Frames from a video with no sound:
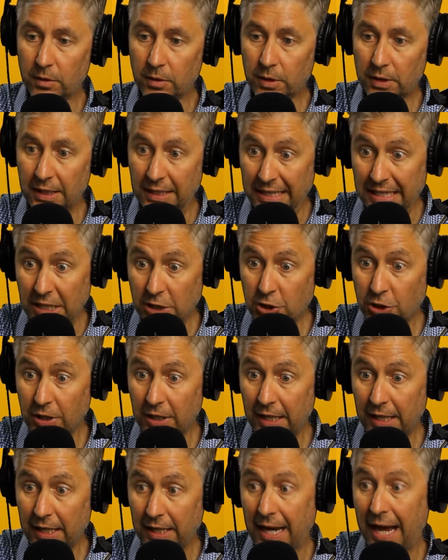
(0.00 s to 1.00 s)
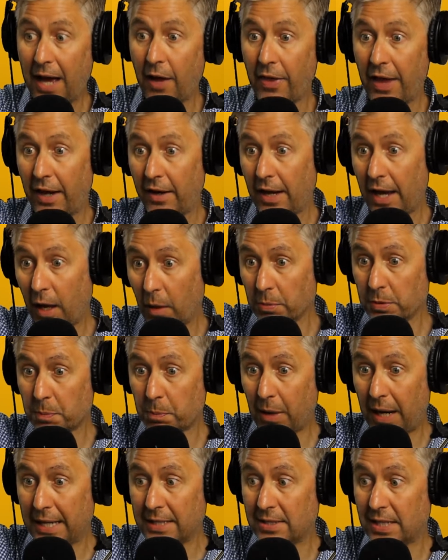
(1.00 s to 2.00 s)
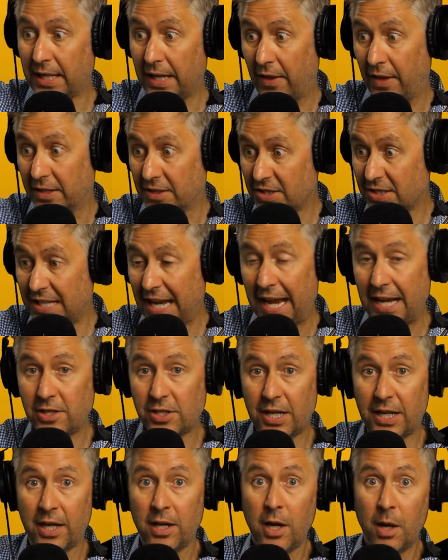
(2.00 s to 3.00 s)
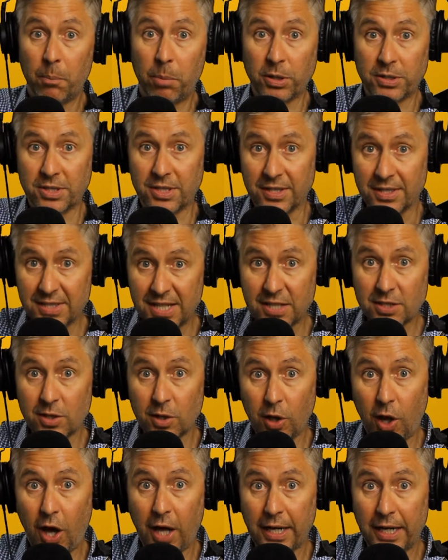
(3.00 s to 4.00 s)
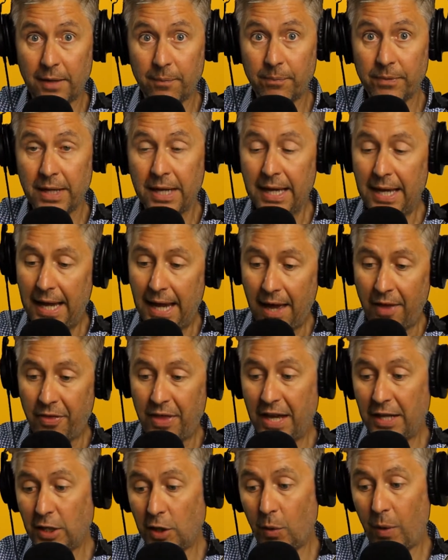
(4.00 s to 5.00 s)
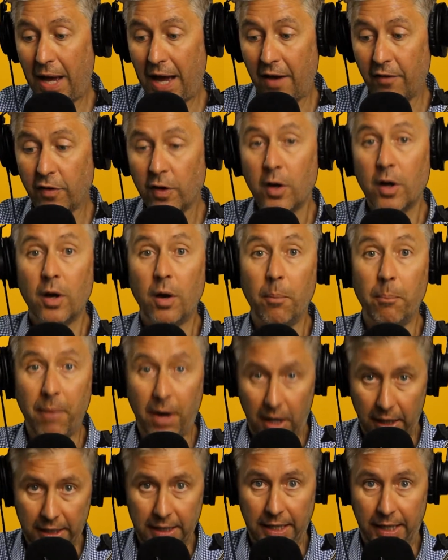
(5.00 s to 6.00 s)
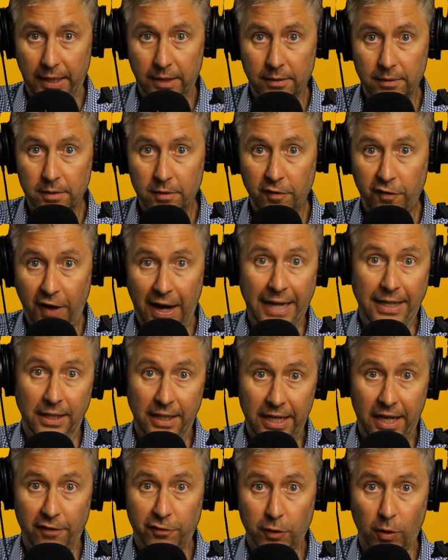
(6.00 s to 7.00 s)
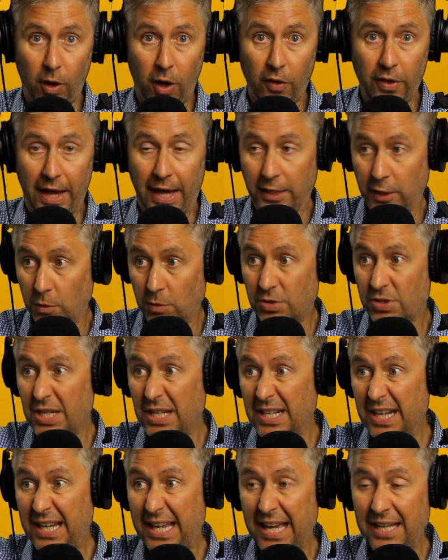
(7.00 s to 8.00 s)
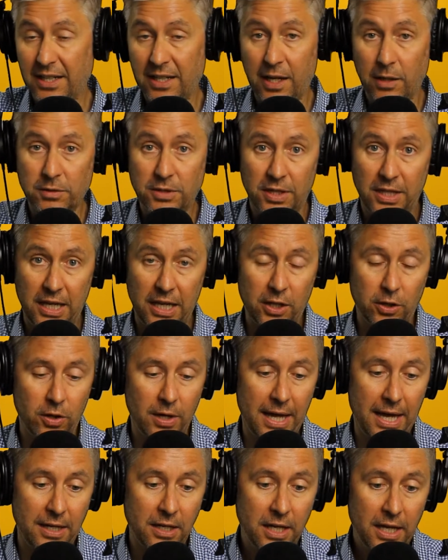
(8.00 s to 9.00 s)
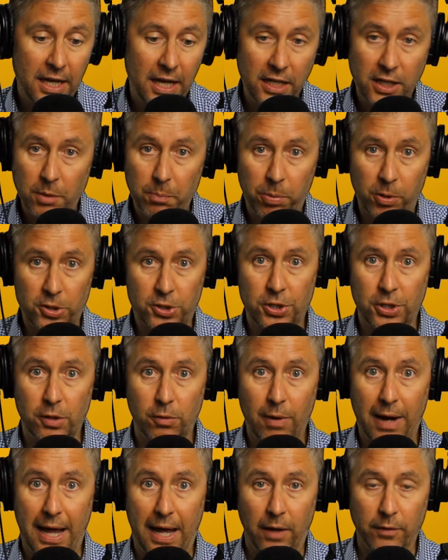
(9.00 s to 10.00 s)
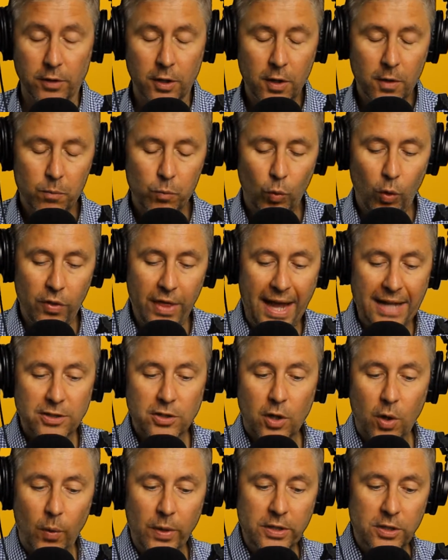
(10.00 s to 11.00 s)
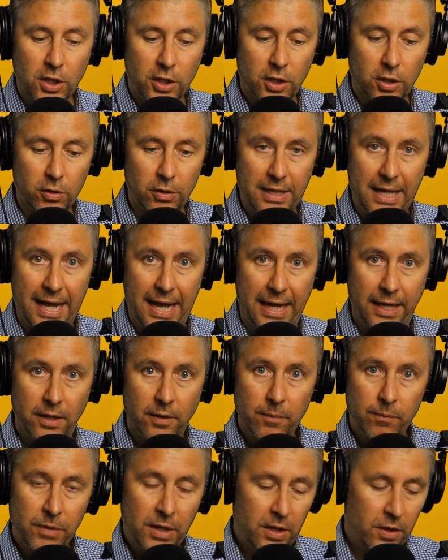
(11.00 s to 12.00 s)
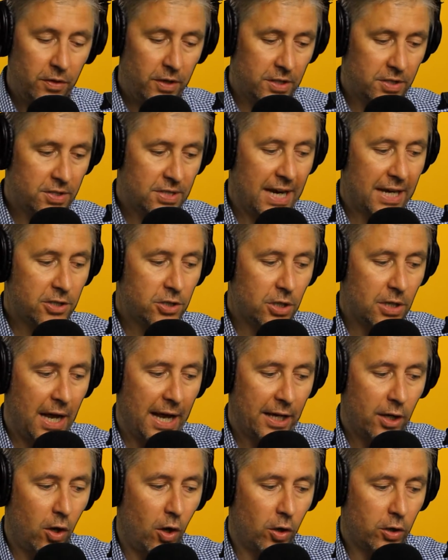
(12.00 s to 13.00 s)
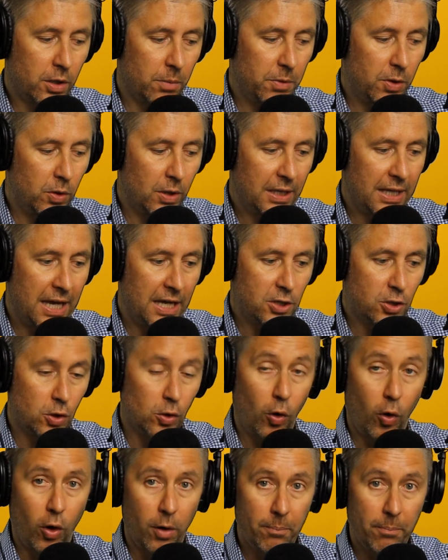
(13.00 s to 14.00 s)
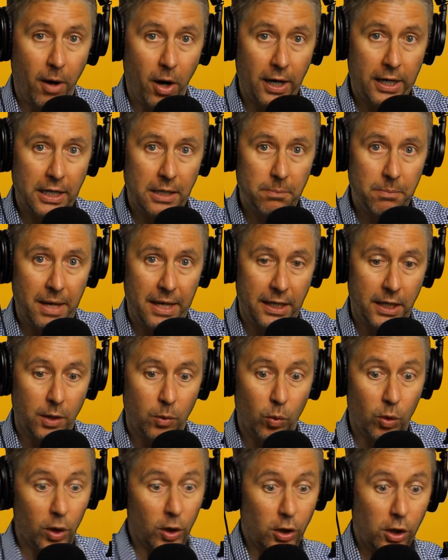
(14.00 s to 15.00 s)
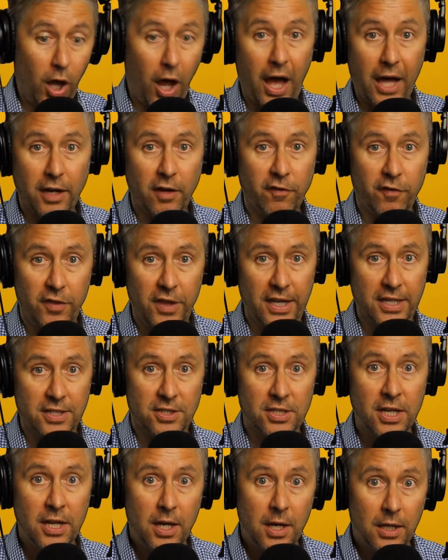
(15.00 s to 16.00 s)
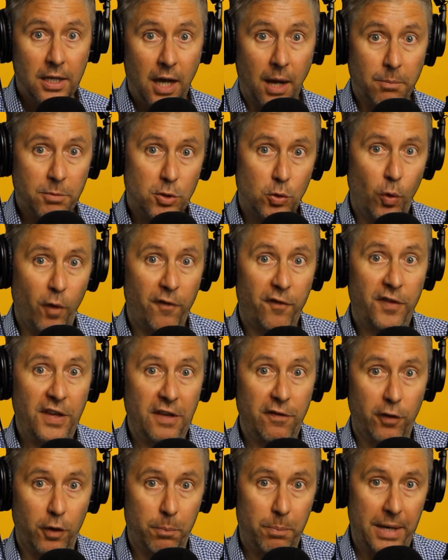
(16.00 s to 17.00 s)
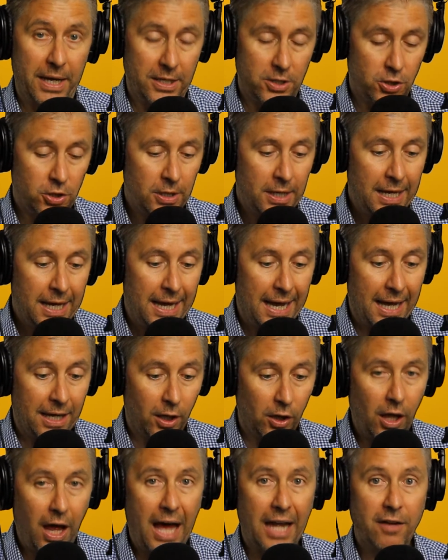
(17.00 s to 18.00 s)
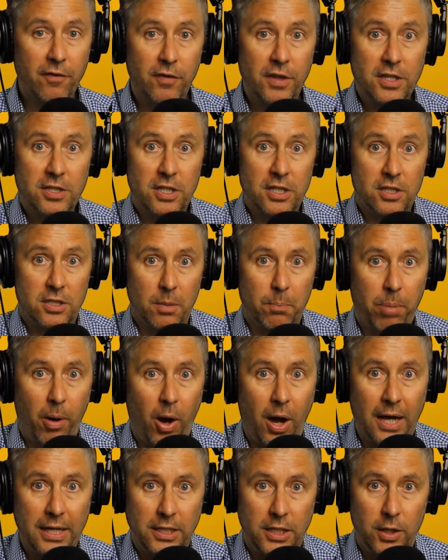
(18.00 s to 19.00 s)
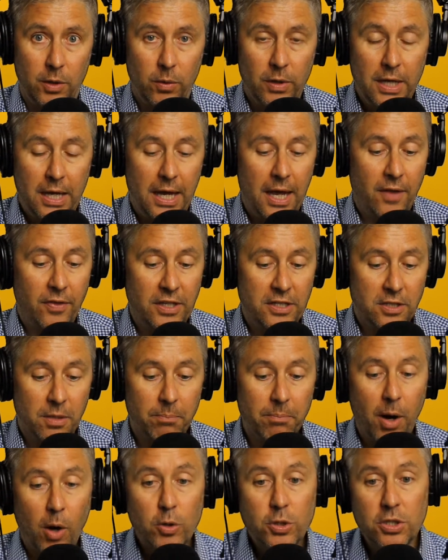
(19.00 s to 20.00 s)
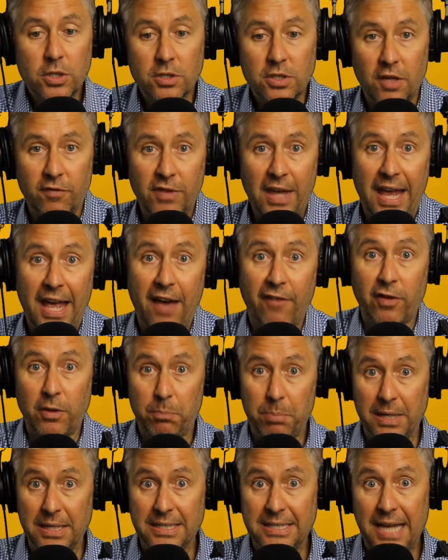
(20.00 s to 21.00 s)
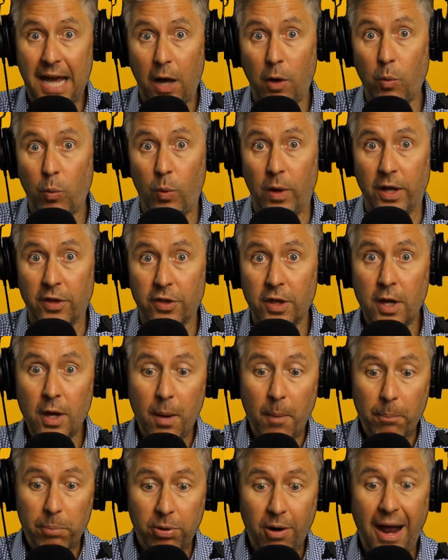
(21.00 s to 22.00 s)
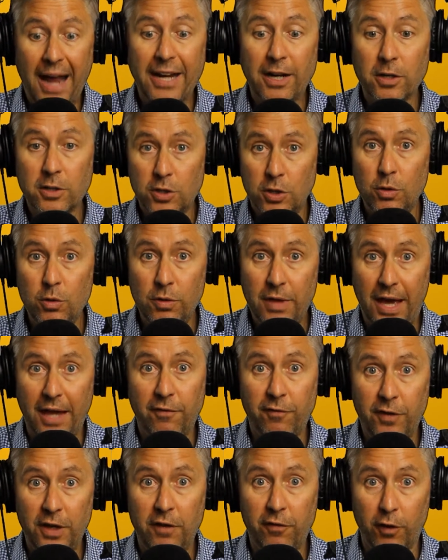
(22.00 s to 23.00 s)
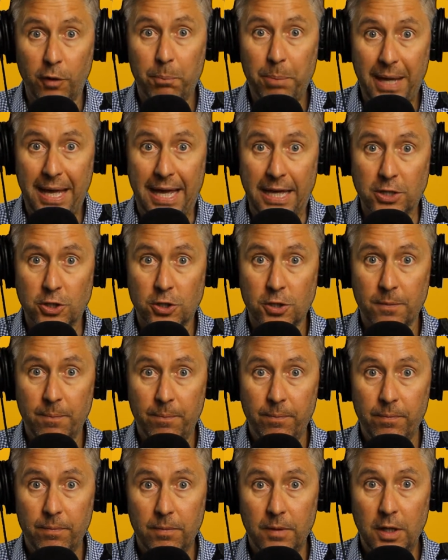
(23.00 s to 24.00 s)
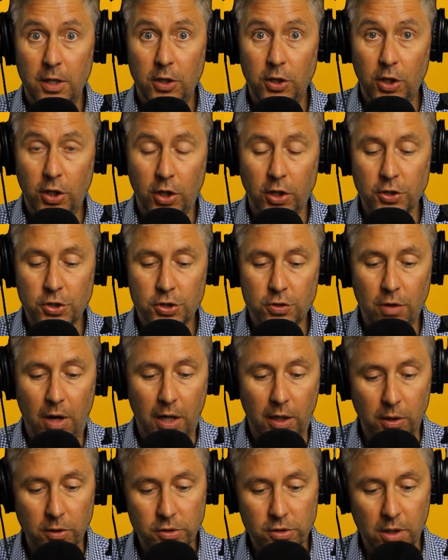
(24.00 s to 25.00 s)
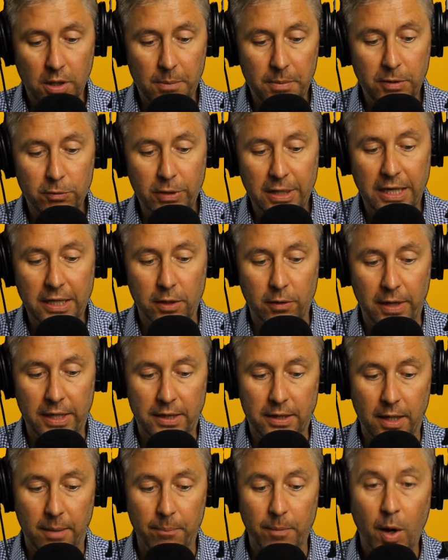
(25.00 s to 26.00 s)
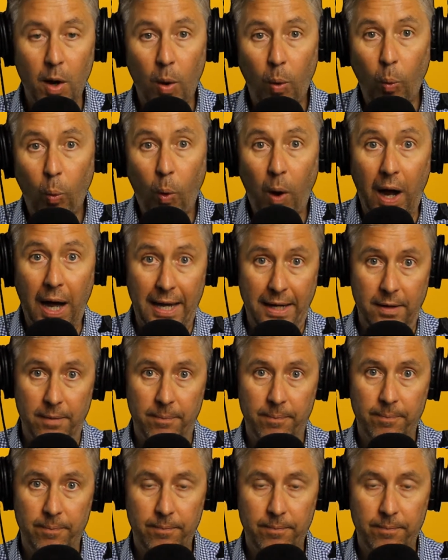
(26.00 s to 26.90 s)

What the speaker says: conditioning and how that helps pricing, and then staging puts the sizzle on it, and then you have marketing. Finally, after all that, you syndicate it out to the internet and you push it around. Well, that's going to create this section I call communication or market making, where a lot of this comes to a fever pitch and a lot of this is upon you. And these emotions, if they haven't been dealt with prior to that fever pitch, you're going to struggle. So let me reiterate them. 1,